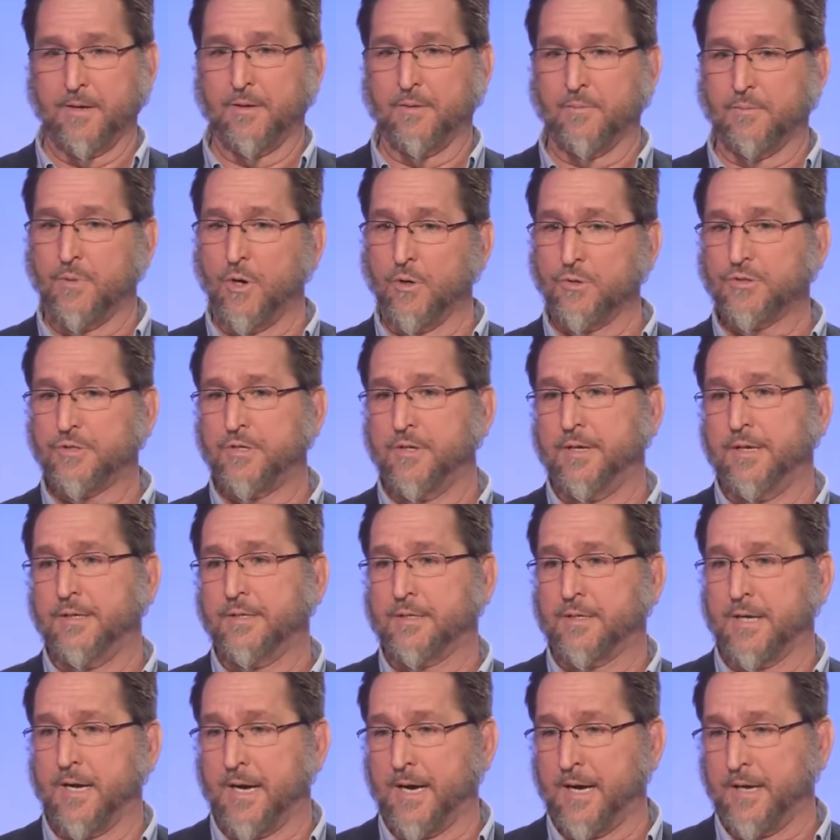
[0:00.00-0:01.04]
most of these
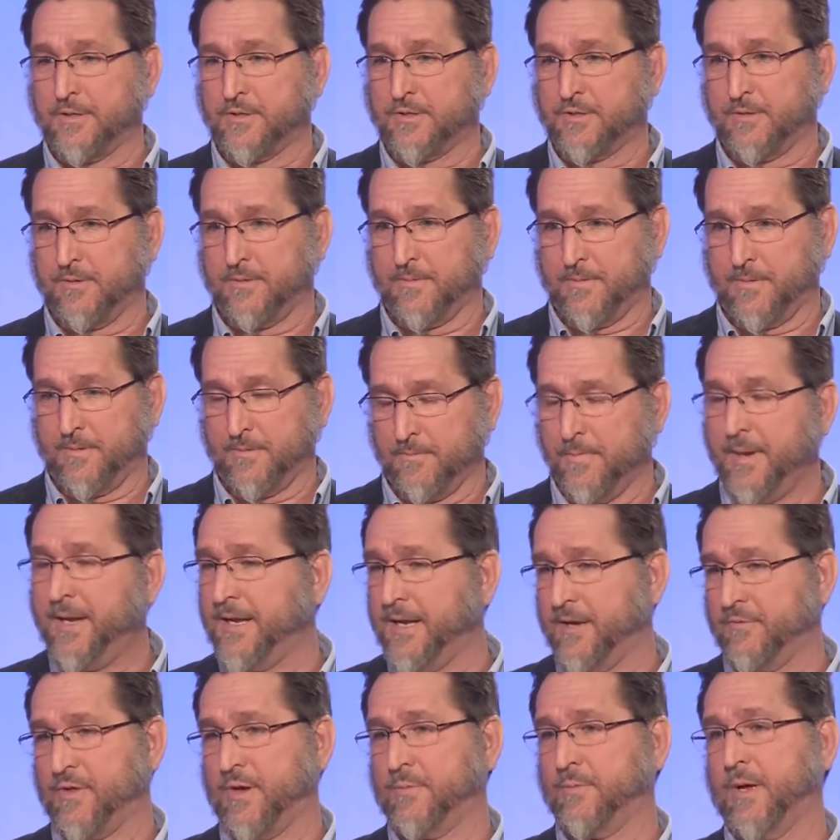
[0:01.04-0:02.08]
guys,
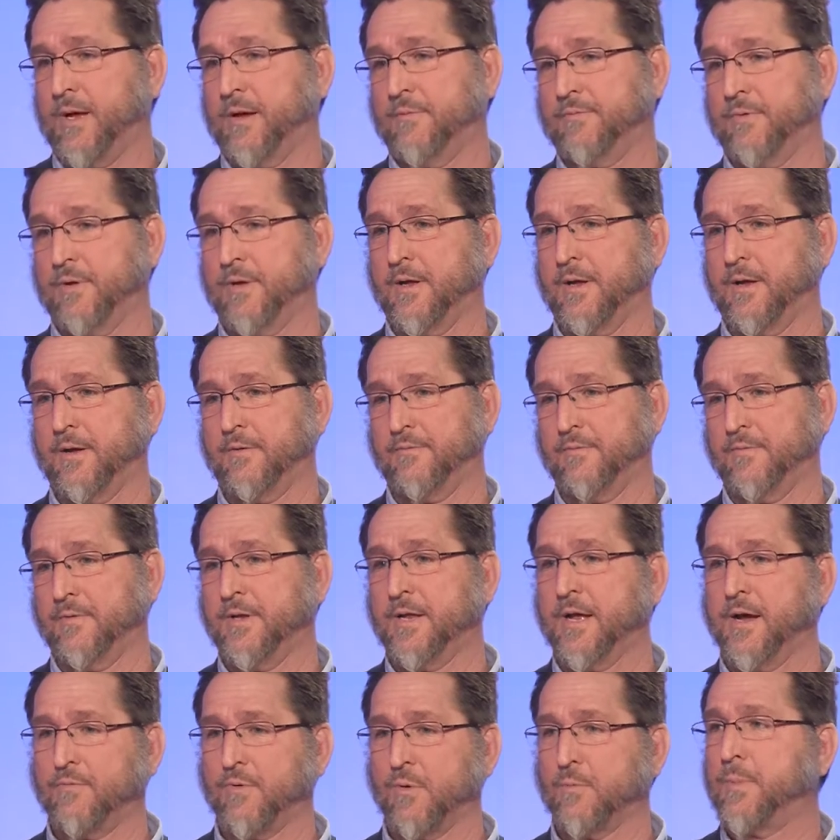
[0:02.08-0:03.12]
many of them have, have
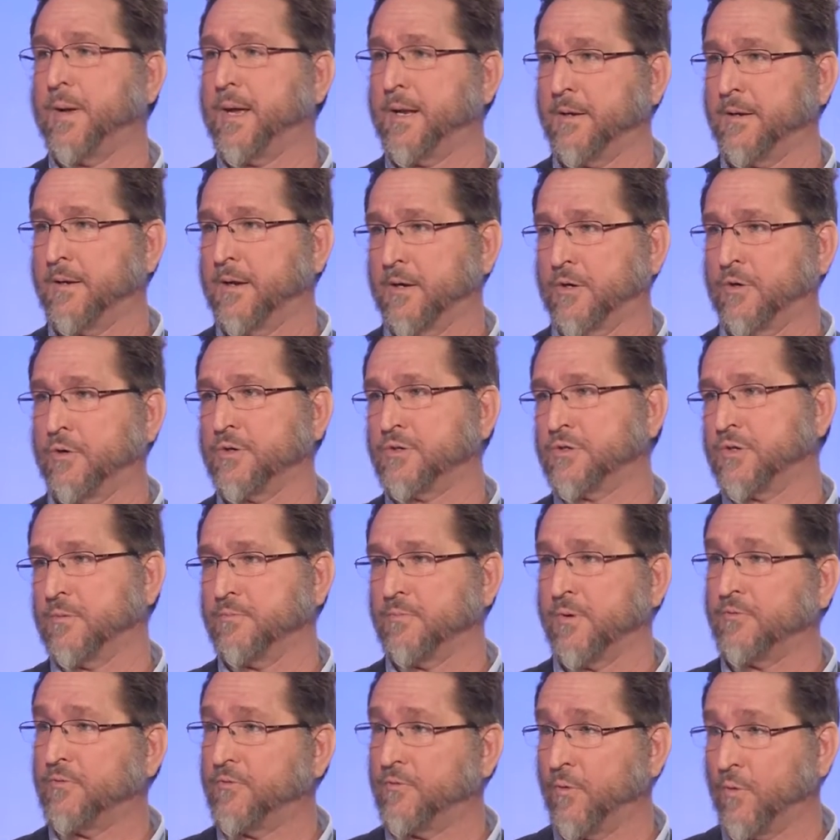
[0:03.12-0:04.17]
never been a Christian
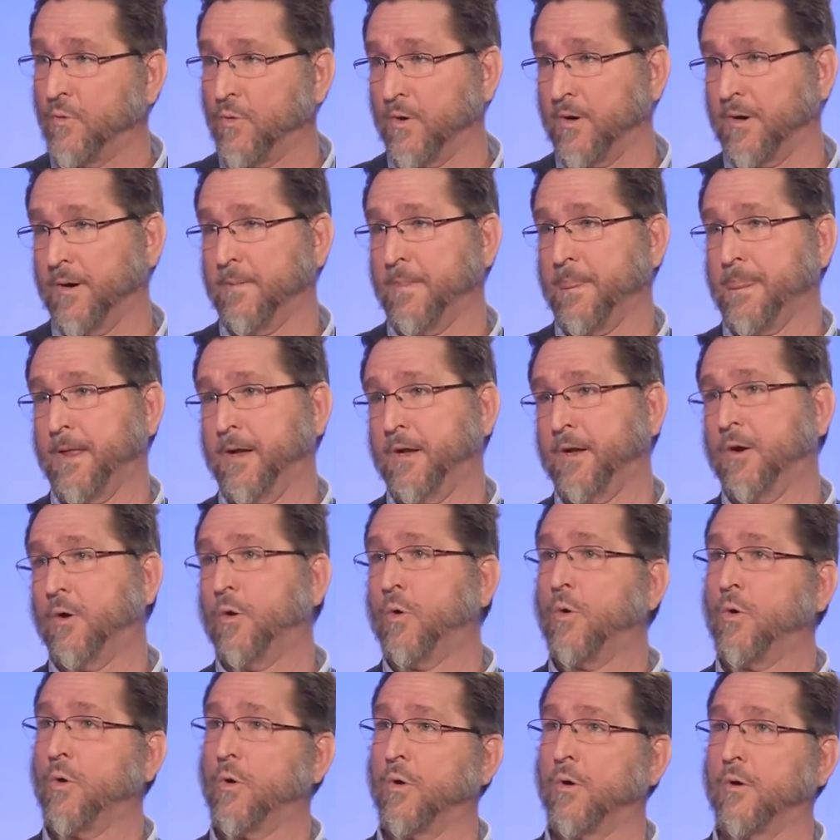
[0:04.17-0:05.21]
before,
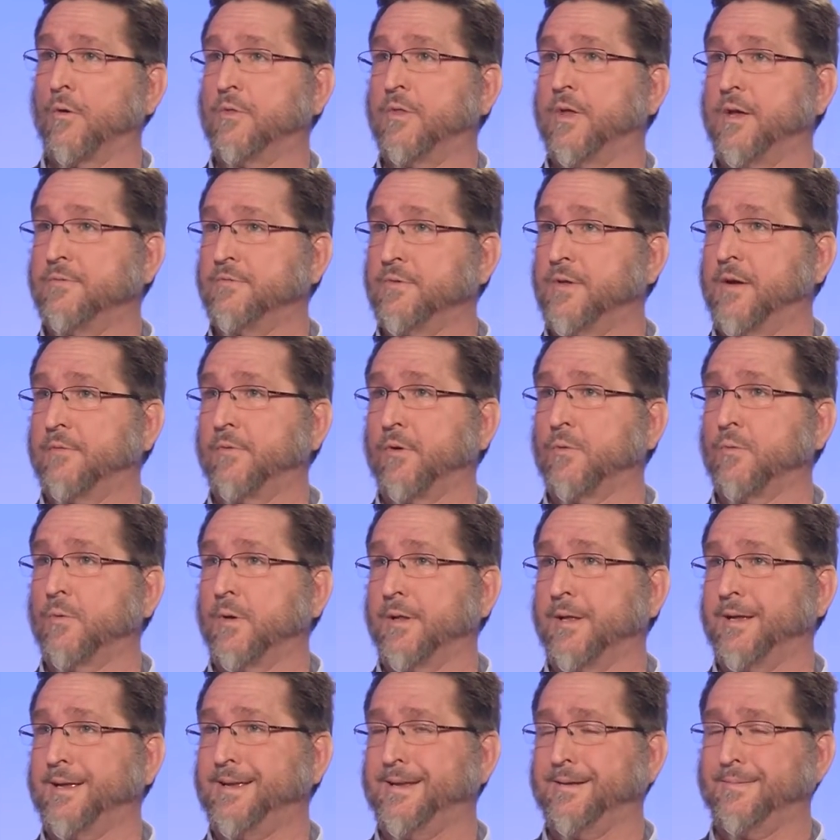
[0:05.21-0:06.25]
or they've never
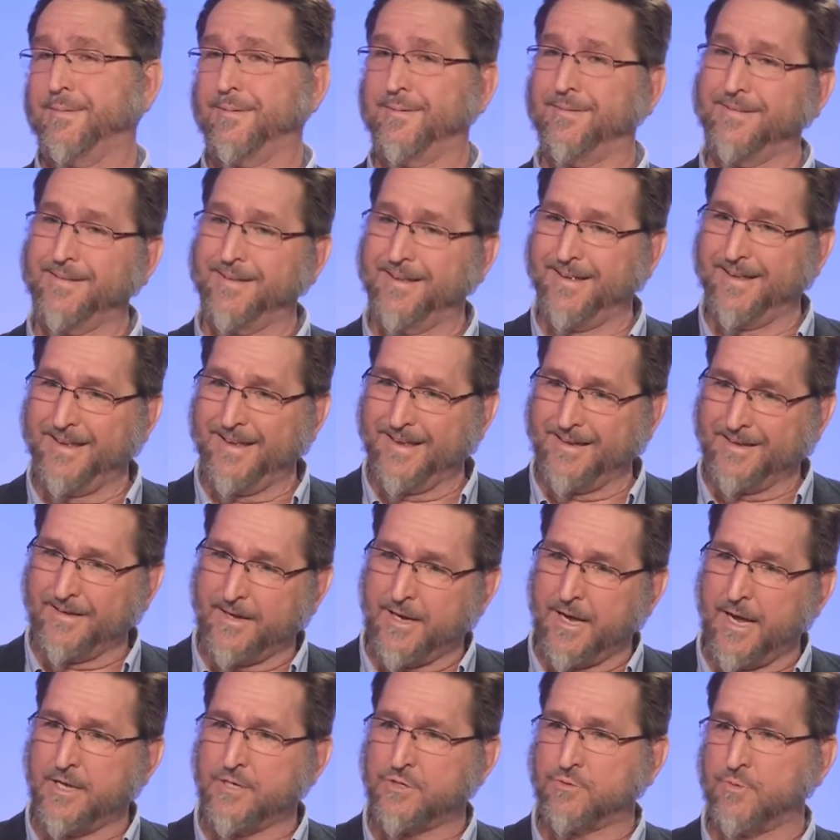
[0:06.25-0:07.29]
really
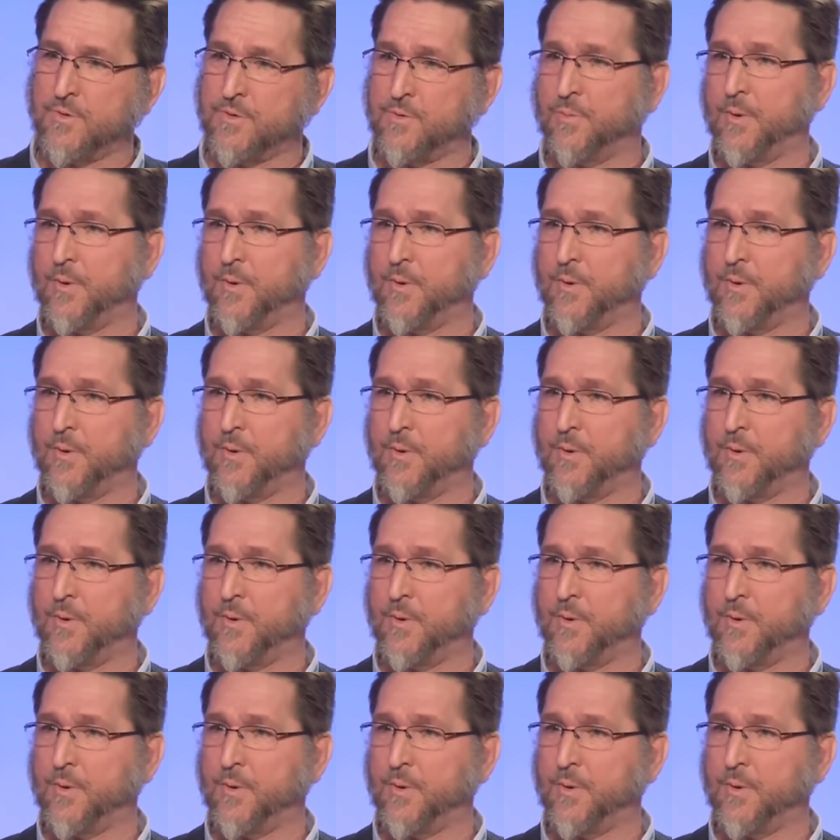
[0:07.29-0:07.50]
engaged with the